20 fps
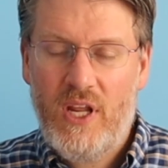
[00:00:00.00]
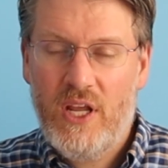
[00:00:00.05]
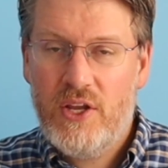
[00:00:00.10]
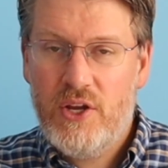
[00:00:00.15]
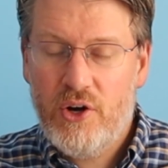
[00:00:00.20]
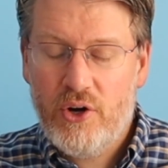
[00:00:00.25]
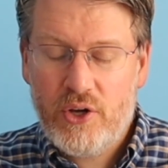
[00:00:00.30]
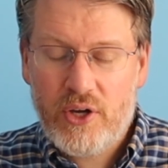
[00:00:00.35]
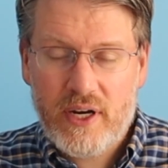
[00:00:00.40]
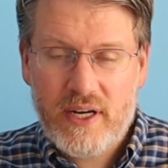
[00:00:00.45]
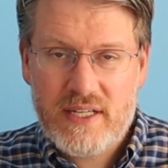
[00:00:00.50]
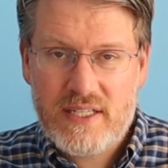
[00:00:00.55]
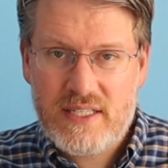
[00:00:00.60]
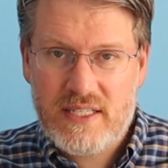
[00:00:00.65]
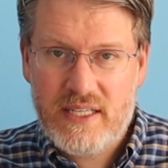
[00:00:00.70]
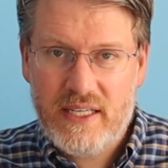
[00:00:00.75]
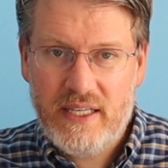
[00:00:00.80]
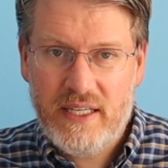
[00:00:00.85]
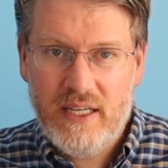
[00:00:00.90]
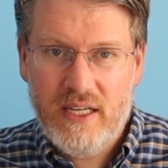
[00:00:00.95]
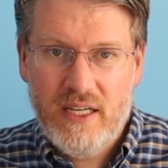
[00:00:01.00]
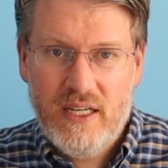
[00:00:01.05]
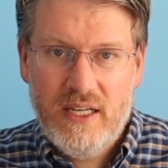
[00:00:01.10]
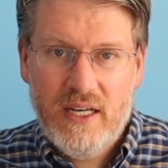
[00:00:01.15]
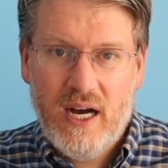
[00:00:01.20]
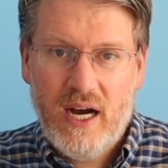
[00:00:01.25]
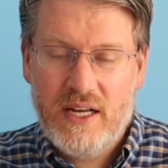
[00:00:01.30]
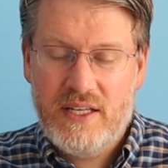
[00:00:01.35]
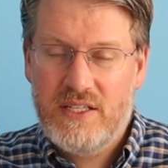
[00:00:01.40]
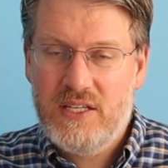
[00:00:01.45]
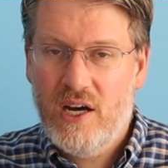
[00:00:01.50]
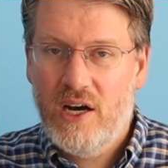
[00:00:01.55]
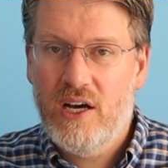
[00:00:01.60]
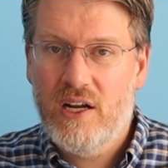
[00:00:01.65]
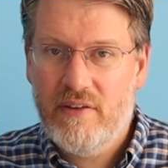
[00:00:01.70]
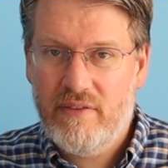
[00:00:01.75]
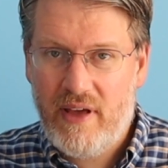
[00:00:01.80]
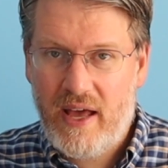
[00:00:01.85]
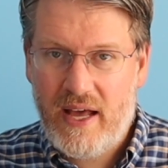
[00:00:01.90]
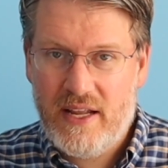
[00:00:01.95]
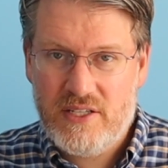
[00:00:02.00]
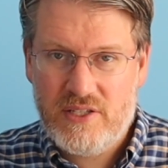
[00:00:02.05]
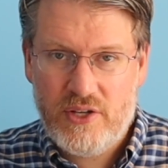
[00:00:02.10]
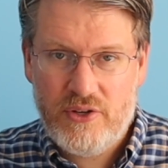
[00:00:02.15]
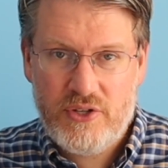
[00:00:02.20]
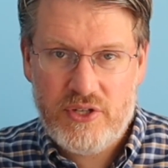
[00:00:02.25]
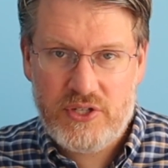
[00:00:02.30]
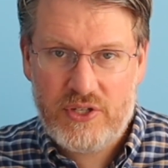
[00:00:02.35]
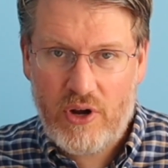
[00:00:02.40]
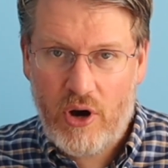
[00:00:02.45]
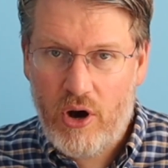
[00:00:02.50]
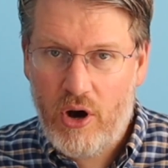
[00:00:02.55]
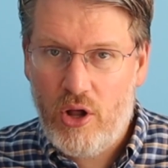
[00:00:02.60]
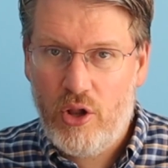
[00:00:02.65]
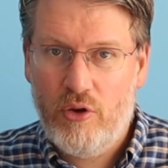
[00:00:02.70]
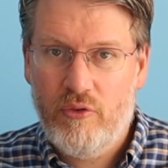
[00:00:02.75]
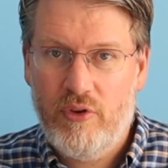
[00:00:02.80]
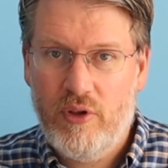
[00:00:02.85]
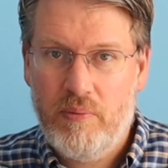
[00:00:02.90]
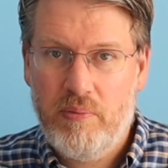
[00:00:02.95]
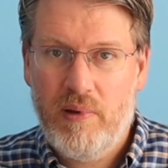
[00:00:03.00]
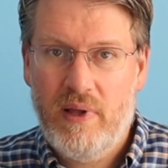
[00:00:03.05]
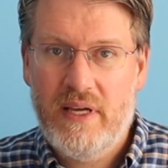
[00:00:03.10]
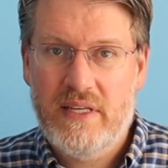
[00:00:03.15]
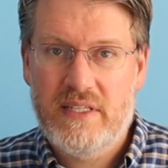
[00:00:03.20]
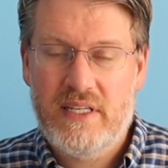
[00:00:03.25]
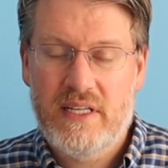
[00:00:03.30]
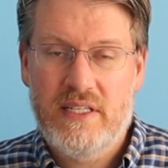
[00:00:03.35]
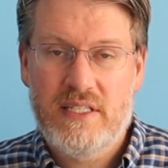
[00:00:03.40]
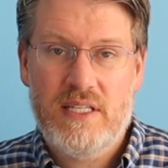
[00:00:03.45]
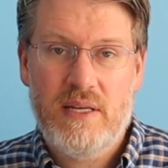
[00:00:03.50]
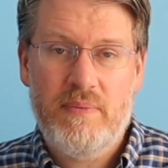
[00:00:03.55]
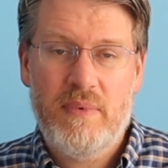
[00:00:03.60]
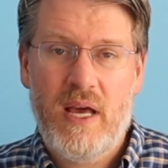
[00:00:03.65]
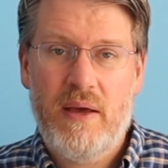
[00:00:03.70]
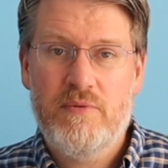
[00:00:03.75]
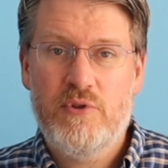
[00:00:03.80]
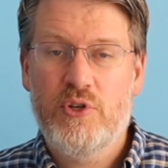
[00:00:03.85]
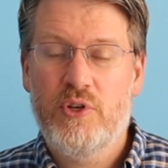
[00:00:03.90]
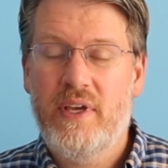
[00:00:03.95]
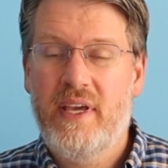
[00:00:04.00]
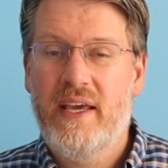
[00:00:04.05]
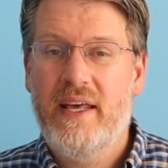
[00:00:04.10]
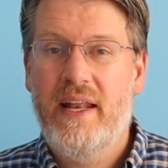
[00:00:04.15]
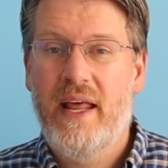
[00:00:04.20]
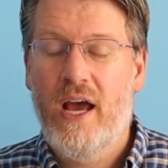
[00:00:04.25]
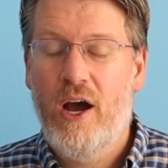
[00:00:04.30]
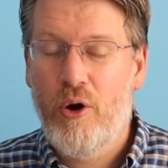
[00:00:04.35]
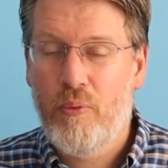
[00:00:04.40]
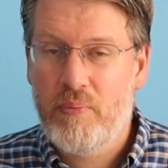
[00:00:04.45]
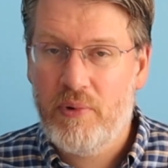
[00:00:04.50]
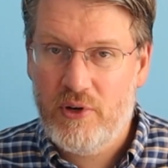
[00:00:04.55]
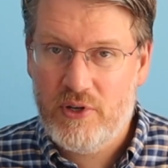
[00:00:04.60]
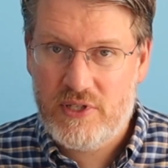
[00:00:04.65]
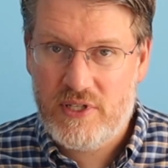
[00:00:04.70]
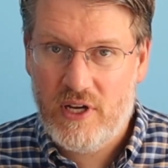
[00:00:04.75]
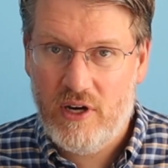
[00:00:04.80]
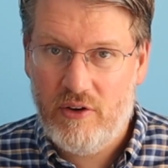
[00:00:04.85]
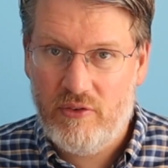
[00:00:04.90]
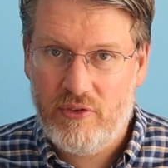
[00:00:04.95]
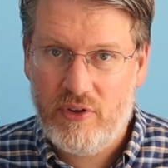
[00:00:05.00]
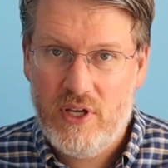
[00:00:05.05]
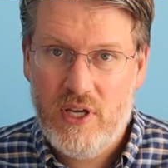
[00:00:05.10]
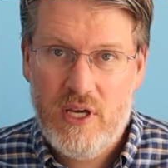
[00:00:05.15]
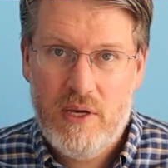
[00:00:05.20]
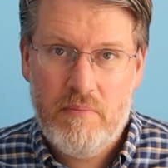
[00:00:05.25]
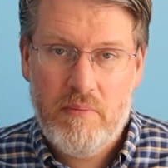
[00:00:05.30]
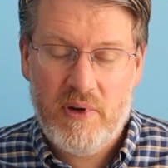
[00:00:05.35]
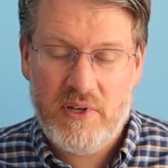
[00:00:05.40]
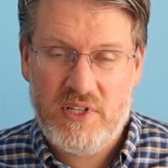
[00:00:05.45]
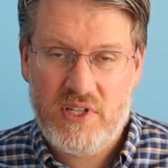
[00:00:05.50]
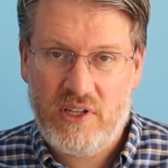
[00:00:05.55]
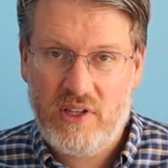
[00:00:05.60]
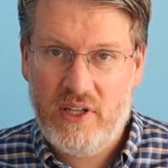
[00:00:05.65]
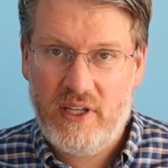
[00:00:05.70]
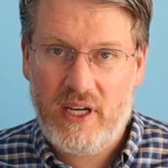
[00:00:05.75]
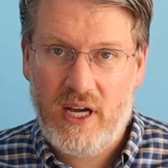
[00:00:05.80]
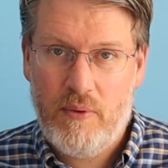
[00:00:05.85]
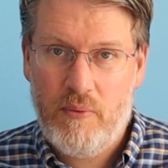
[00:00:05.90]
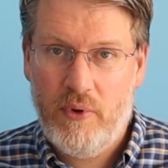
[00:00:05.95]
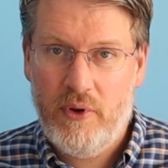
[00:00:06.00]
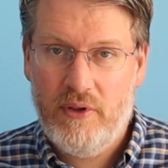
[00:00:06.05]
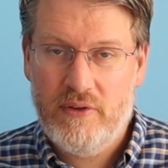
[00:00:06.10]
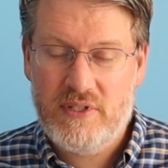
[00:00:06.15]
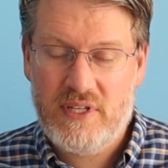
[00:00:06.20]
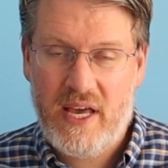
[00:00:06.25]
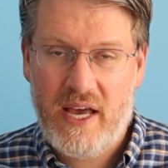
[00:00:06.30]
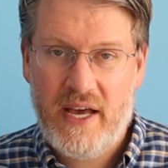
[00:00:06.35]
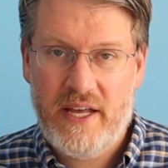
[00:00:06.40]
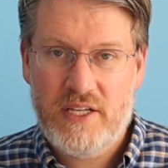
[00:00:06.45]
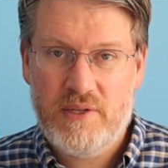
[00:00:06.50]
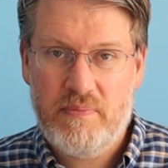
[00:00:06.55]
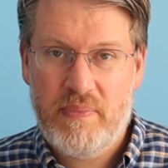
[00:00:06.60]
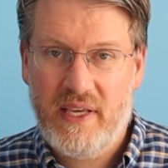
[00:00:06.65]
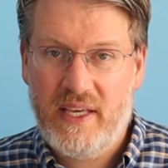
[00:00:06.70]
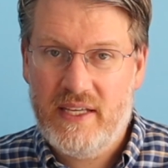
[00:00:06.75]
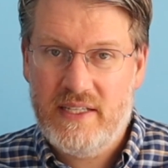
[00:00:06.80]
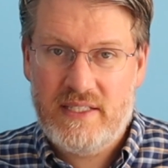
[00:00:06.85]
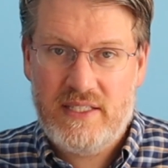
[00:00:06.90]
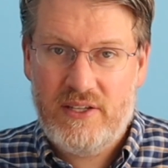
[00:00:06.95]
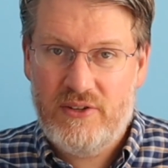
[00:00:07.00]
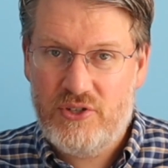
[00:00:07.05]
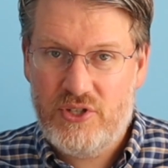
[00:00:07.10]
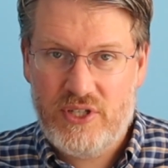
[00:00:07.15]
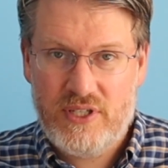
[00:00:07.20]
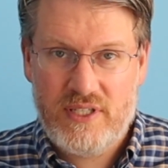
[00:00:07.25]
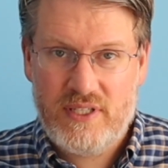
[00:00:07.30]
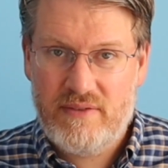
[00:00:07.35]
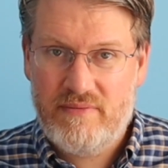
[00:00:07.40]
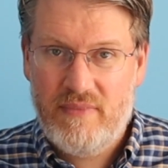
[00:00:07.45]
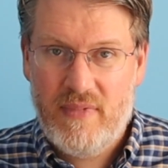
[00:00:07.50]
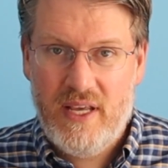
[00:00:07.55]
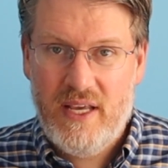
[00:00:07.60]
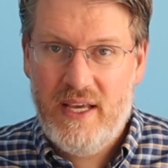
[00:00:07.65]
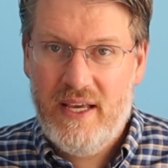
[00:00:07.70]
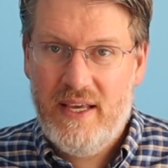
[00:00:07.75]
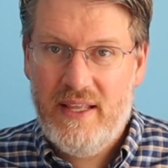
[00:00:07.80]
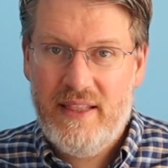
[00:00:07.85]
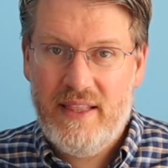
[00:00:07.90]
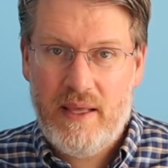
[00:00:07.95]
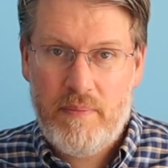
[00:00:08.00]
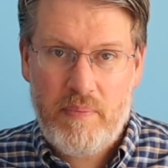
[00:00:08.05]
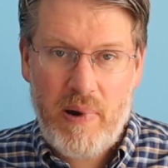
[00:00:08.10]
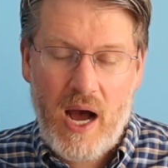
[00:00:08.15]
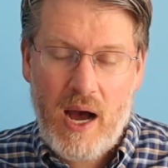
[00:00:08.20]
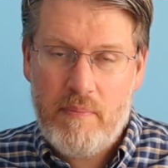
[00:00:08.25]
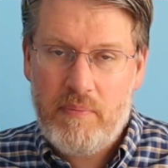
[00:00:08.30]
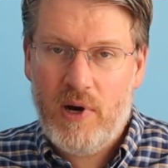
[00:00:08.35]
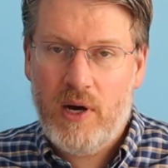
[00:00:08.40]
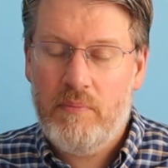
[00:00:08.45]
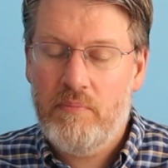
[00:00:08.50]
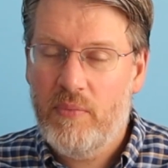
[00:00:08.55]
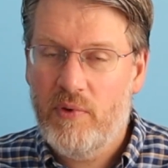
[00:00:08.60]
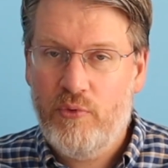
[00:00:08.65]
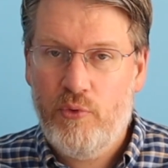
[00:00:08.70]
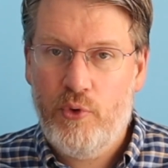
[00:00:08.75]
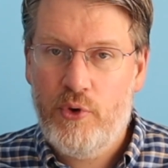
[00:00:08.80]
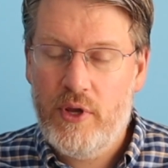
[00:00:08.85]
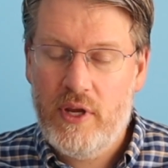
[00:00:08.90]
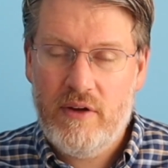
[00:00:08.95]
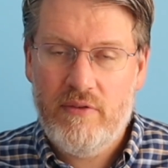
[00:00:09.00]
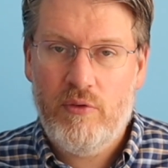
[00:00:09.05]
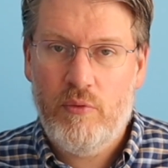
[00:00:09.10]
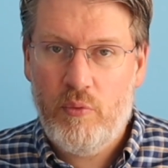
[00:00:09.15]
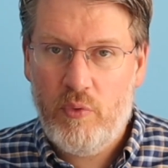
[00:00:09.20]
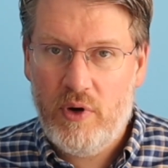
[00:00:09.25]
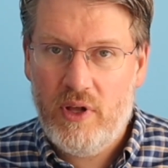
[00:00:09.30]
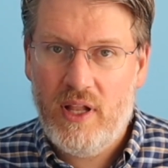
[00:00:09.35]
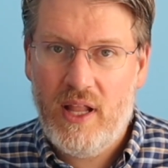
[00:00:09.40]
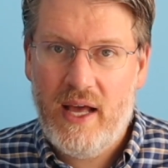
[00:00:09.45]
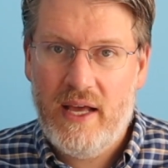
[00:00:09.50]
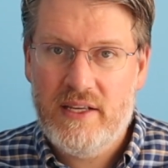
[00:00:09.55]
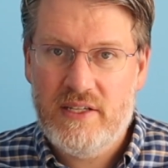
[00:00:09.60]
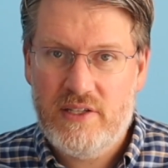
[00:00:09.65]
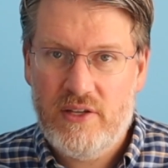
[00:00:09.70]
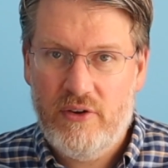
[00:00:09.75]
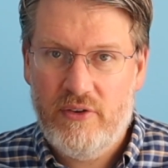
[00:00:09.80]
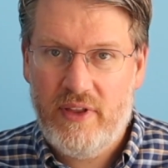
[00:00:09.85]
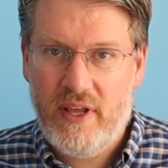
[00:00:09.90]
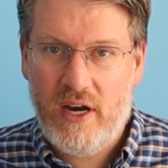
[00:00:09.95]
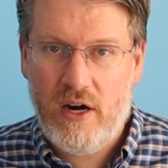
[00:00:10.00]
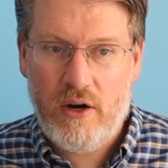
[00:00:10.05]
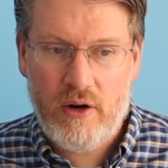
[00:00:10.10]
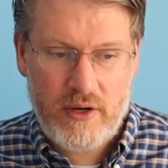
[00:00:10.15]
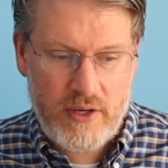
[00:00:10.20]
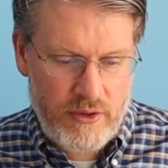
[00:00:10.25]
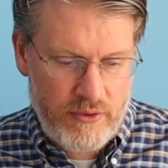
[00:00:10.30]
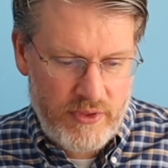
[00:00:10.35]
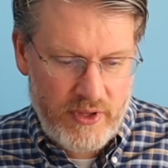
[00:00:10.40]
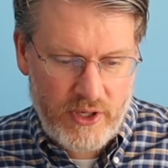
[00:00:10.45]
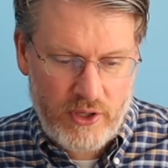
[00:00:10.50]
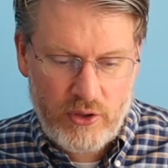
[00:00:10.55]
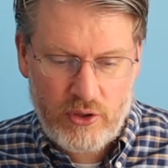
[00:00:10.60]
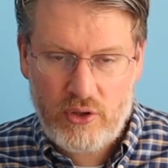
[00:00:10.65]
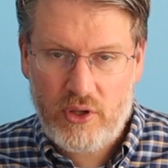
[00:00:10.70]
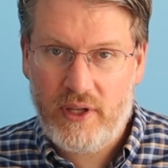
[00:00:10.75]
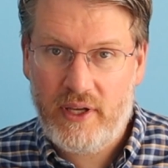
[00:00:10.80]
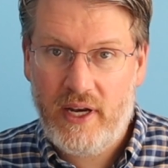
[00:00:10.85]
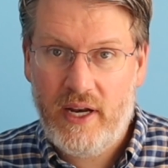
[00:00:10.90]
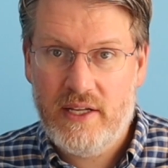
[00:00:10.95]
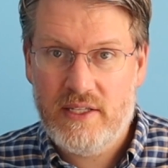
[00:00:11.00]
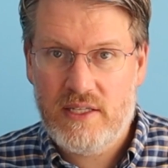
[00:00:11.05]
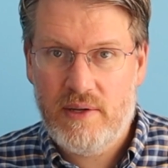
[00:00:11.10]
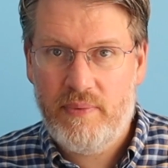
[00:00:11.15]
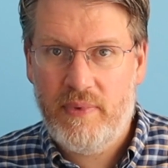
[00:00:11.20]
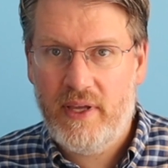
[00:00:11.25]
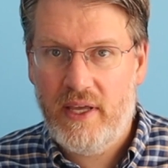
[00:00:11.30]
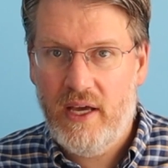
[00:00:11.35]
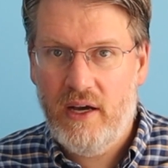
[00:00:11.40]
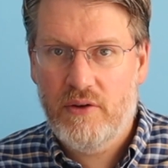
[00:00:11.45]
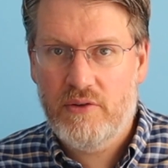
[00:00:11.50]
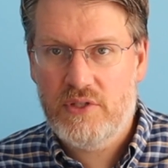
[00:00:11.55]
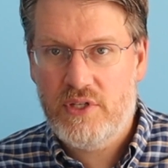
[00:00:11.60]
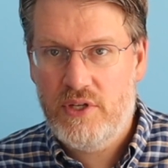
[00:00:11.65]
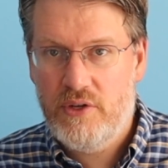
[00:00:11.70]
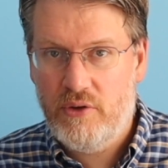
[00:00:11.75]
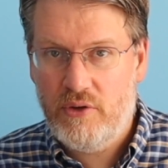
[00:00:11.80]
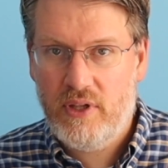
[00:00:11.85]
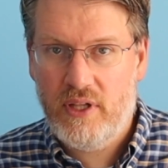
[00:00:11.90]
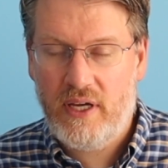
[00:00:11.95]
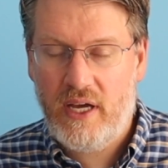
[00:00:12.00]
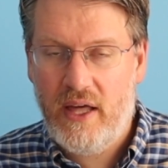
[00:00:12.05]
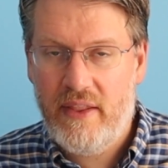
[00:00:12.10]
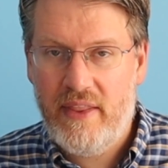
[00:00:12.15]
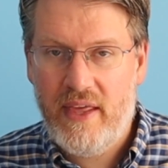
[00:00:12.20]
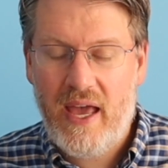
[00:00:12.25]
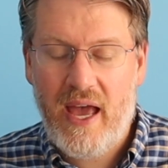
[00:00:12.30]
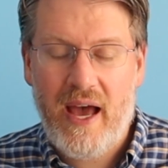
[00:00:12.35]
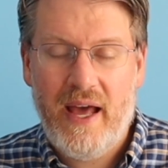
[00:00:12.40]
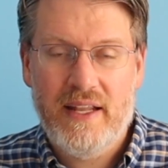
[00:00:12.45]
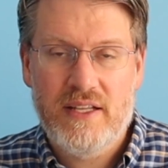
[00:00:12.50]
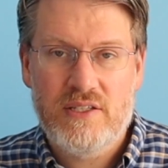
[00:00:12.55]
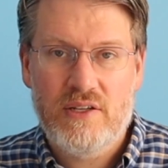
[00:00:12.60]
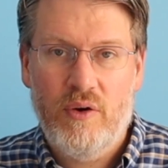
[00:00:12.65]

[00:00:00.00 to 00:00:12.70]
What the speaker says: you're gonna see a ton of ads. They're just all over the place, and sometimes you can't help yourself but to click on one of those ads because they pop up before you even realize they're there, and you think you're clicking on something else and you click on the ad.